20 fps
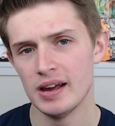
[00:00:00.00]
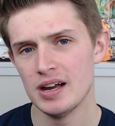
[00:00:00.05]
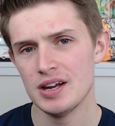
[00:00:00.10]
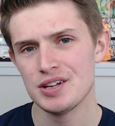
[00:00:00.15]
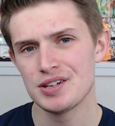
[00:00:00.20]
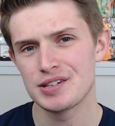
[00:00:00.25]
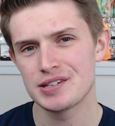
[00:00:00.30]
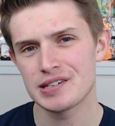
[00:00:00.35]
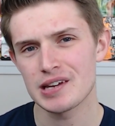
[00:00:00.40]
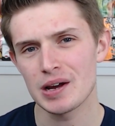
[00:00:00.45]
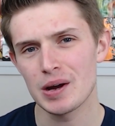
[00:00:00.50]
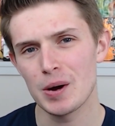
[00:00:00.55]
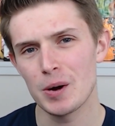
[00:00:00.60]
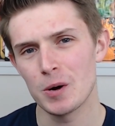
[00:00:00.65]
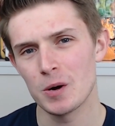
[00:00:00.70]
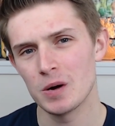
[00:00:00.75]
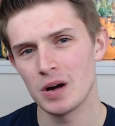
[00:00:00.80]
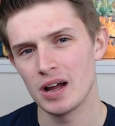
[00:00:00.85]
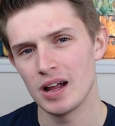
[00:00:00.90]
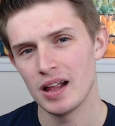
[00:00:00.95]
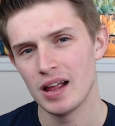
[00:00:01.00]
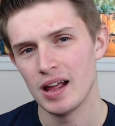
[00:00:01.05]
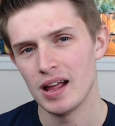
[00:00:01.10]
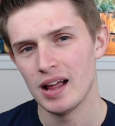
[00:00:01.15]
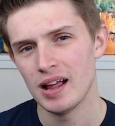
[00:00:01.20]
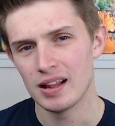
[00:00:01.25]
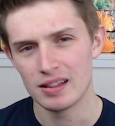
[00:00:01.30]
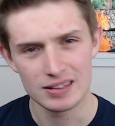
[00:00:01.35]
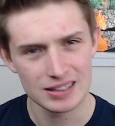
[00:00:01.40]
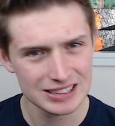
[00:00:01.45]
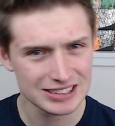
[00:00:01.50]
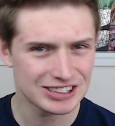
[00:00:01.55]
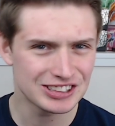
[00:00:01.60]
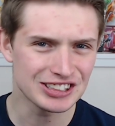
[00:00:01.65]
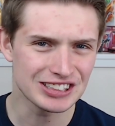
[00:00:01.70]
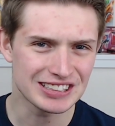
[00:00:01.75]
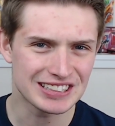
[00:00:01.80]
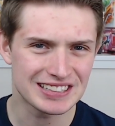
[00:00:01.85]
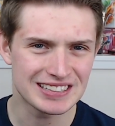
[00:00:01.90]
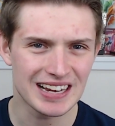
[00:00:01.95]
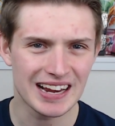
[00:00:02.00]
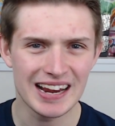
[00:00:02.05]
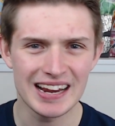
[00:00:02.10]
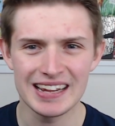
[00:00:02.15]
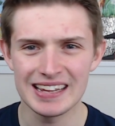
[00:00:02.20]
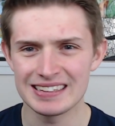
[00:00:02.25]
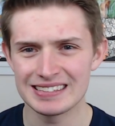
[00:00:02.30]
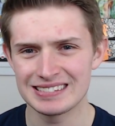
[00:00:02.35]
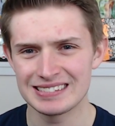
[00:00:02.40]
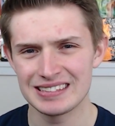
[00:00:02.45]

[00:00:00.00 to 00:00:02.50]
So let's just say,